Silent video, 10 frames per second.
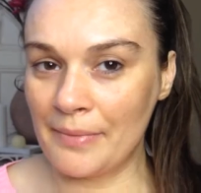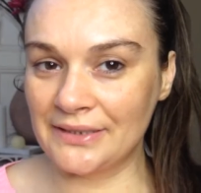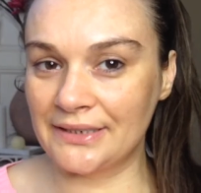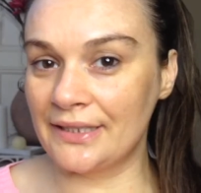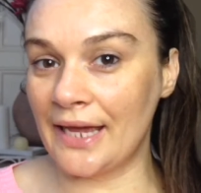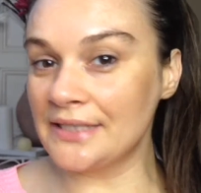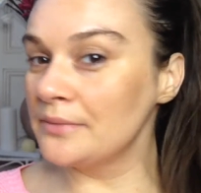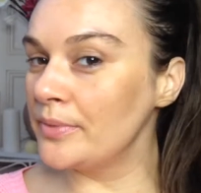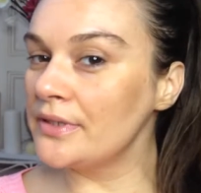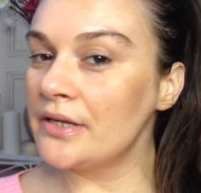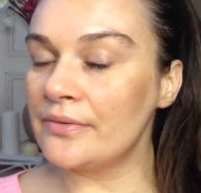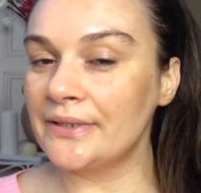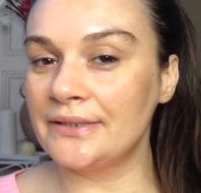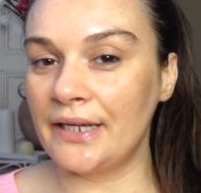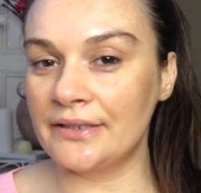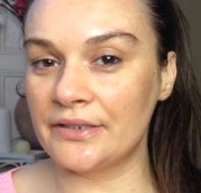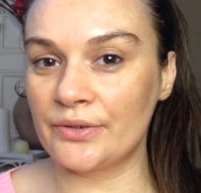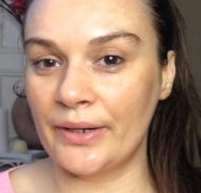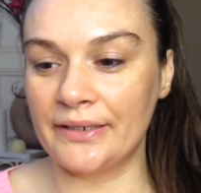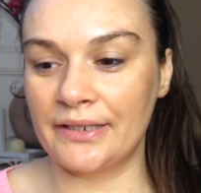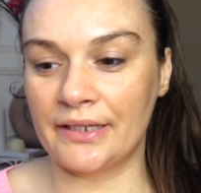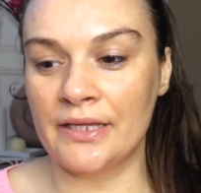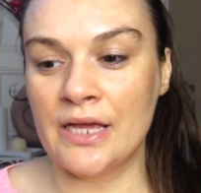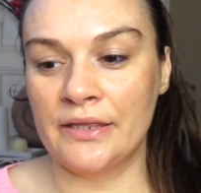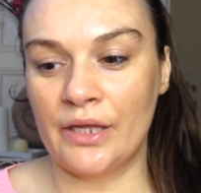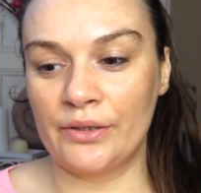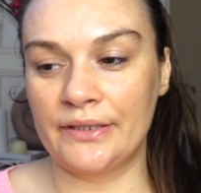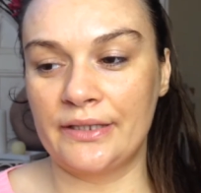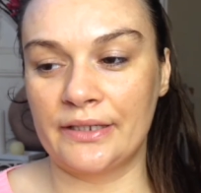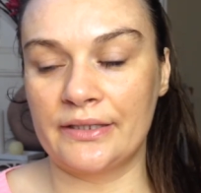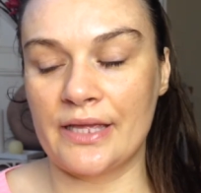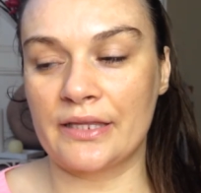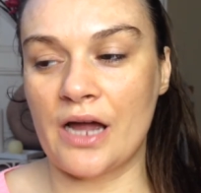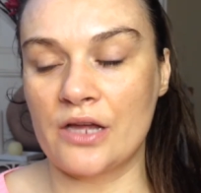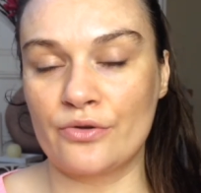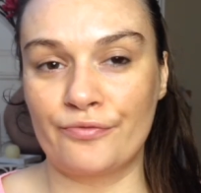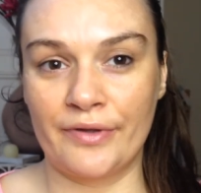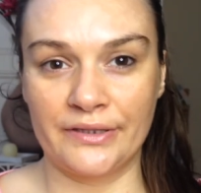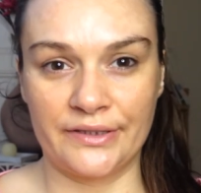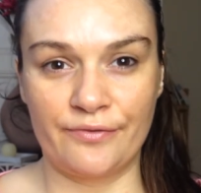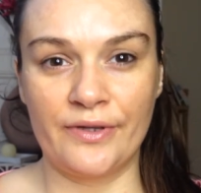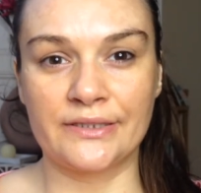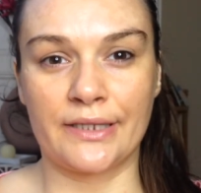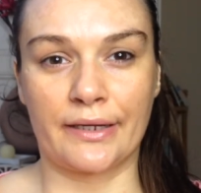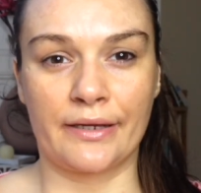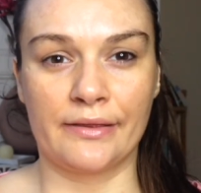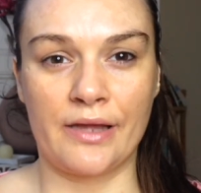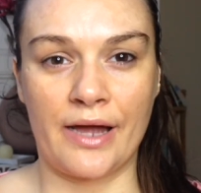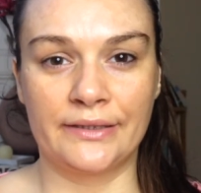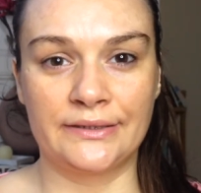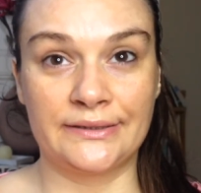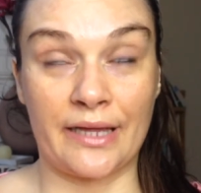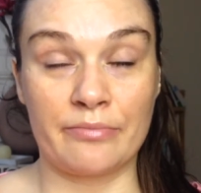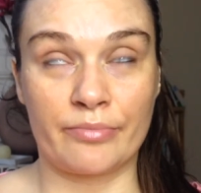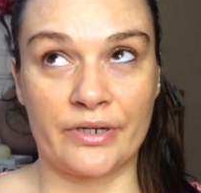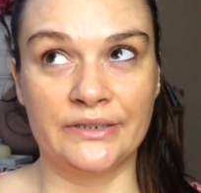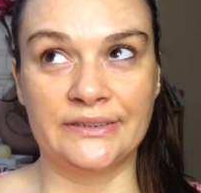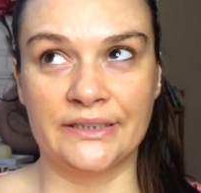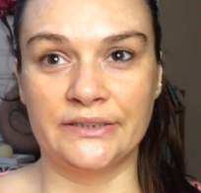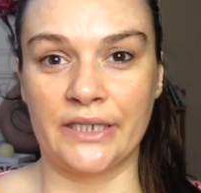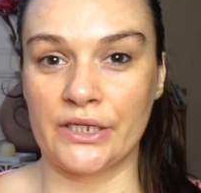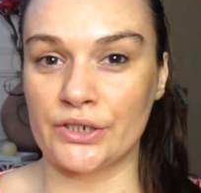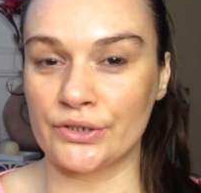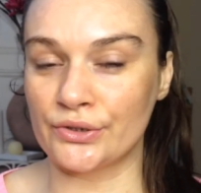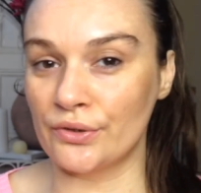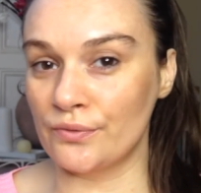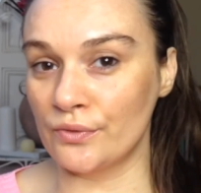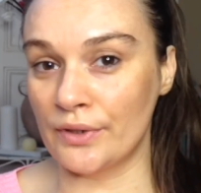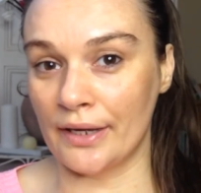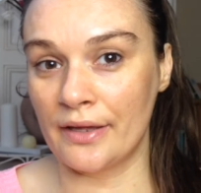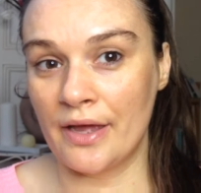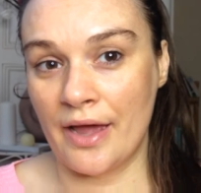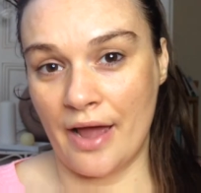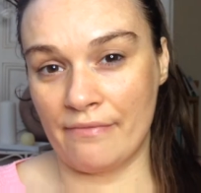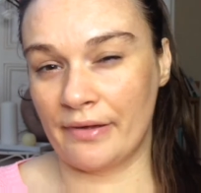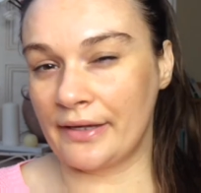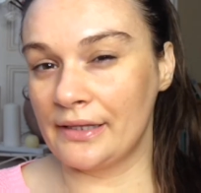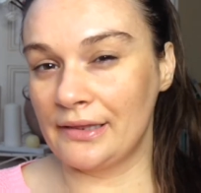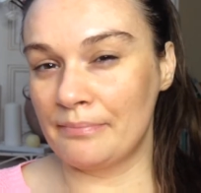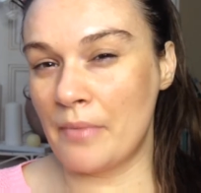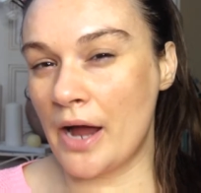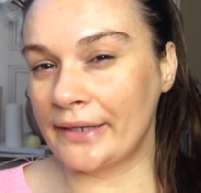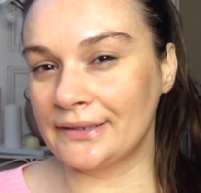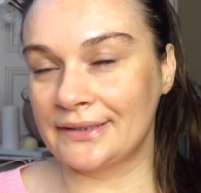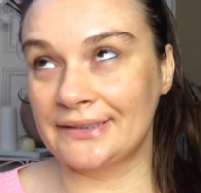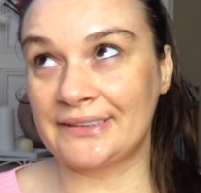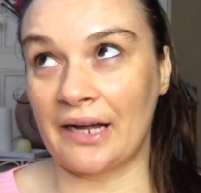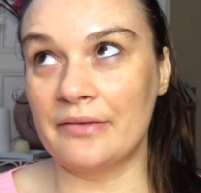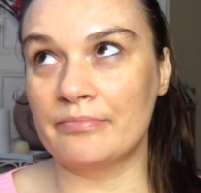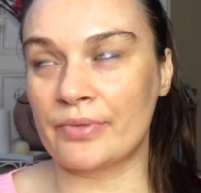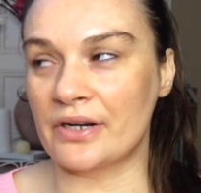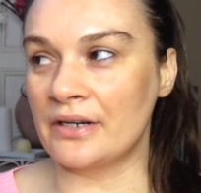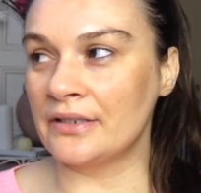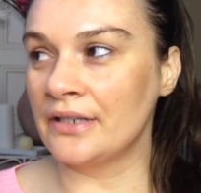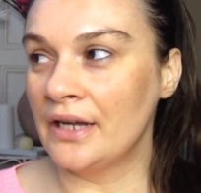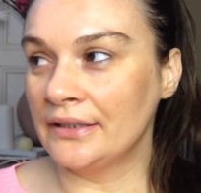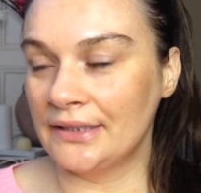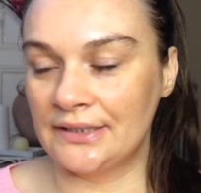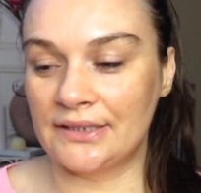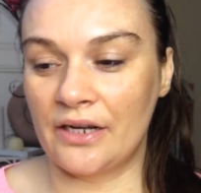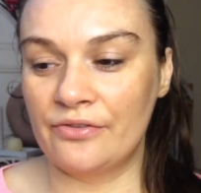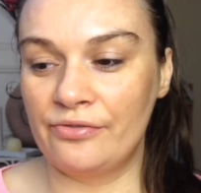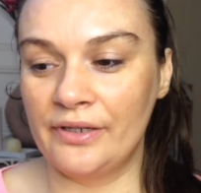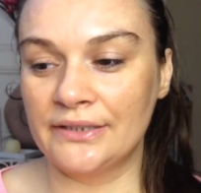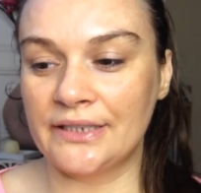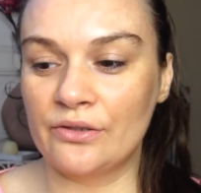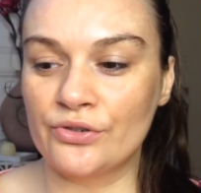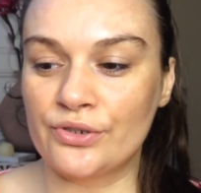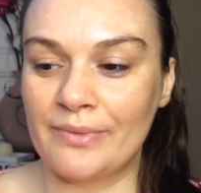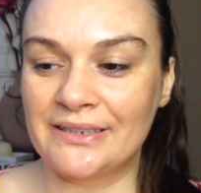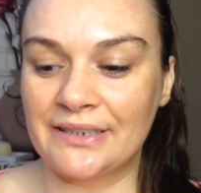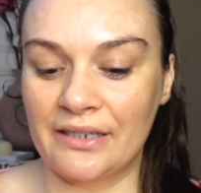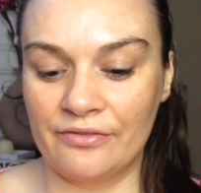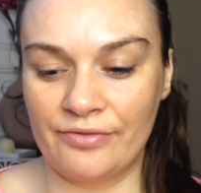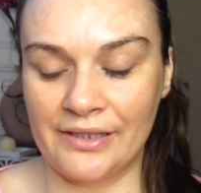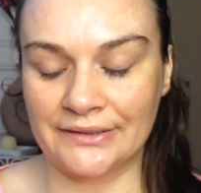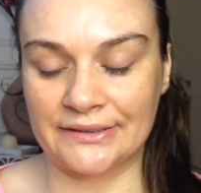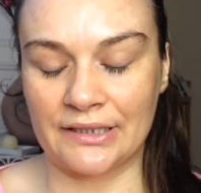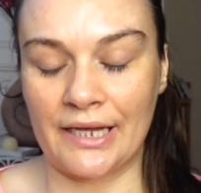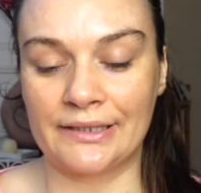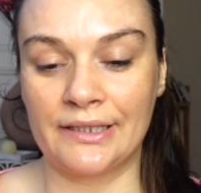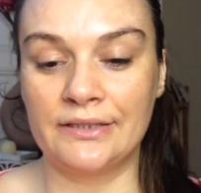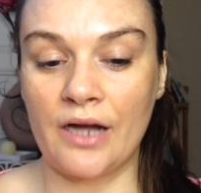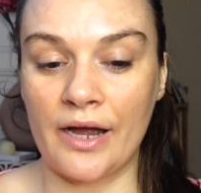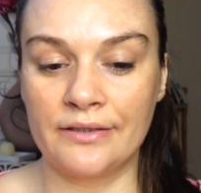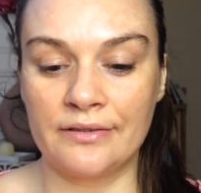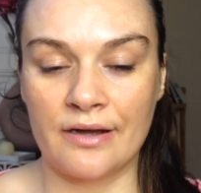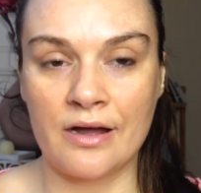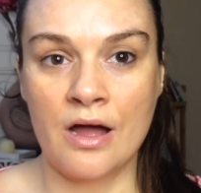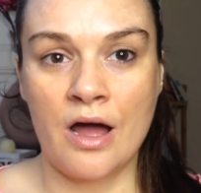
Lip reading: My skin hasn't been irritated or anything. The only thing that it kind of feels, it feels like a light sunburn sensation. So if you can have like a mild sunburn, this is how it feels. And also my skin feels slightly tighter.